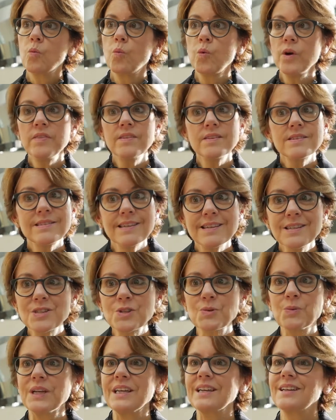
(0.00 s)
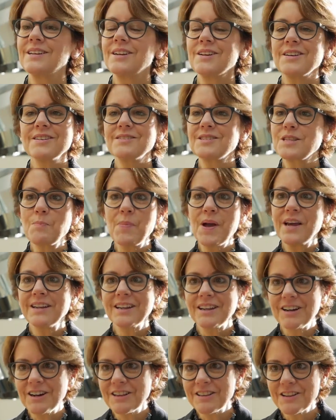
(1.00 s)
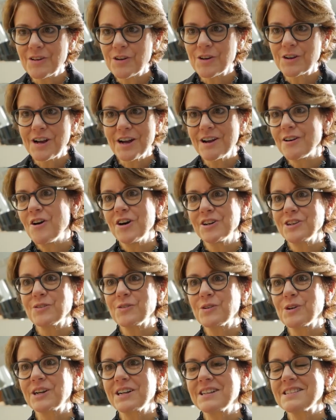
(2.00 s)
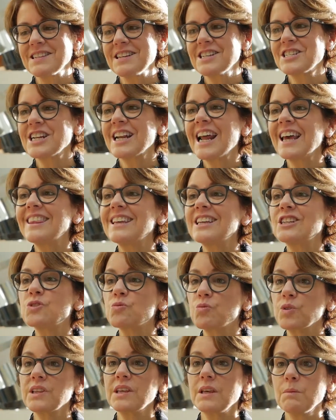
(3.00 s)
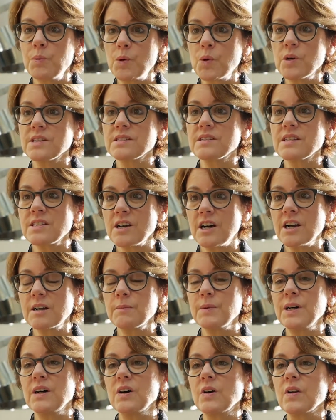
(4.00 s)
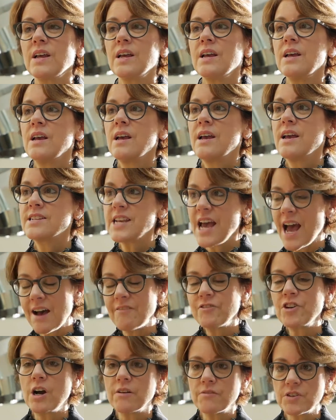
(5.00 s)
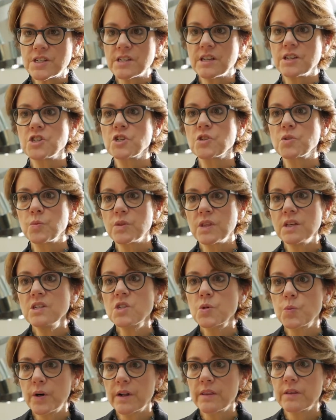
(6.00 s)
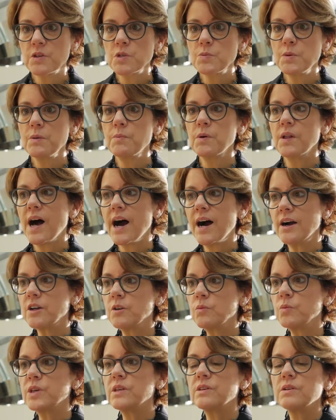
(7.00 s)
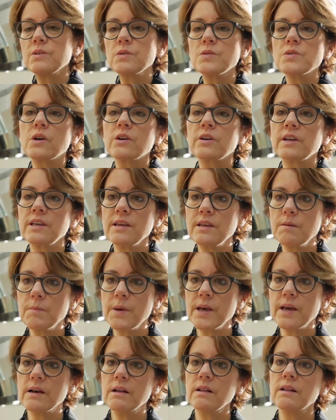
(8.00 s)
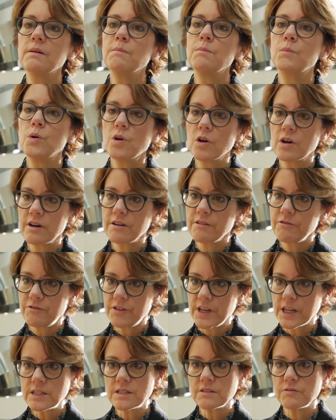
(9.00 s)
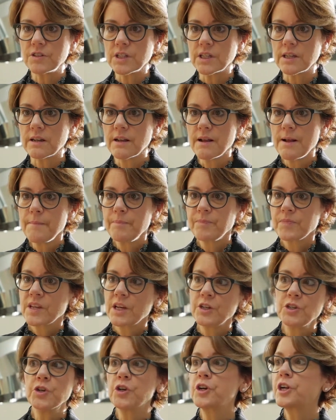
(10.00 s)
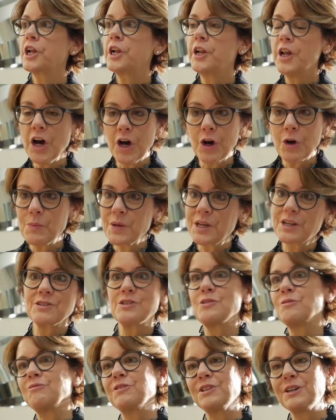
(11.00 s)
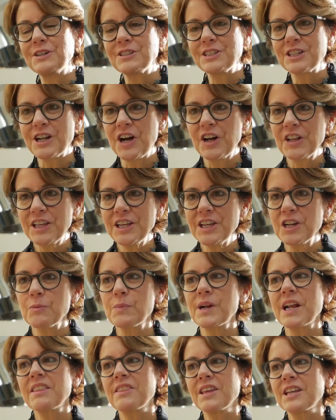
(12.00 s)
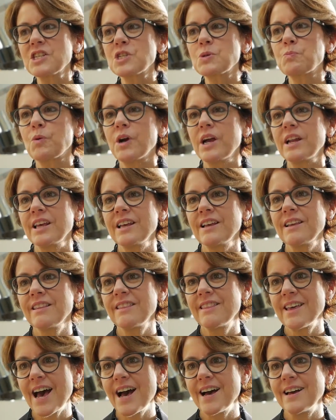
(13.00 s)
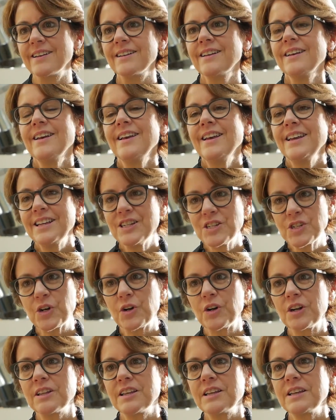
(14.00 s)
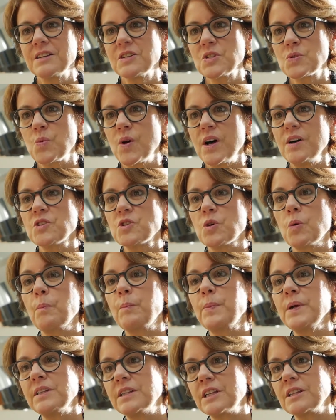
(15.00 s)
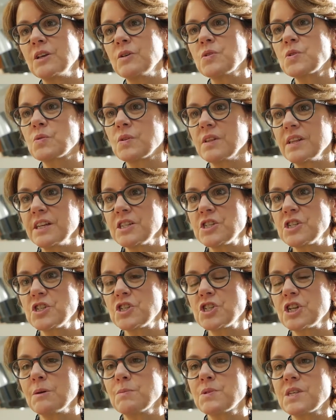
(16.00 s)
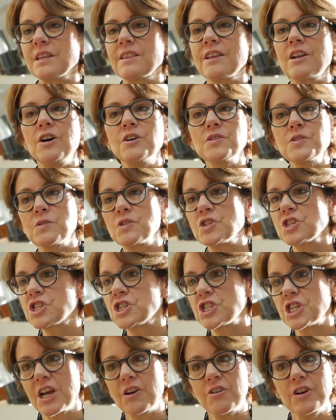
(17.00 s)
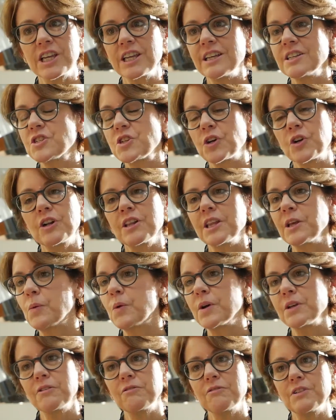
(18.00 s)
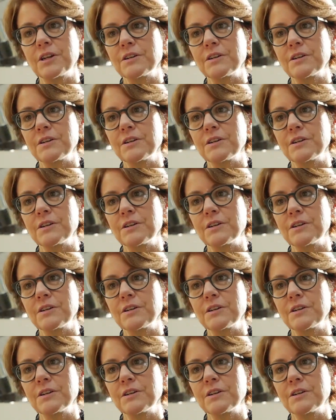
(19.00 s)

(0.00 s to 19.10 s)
with the C-suite, depending on your organization, I think it's really important to talk about to have conversations with each one of those people. How can we use our email more effectively? And you're going to know because you've learned it all here, but I think spreading that internally as well. So building those relationships and then also just sharing internally what you've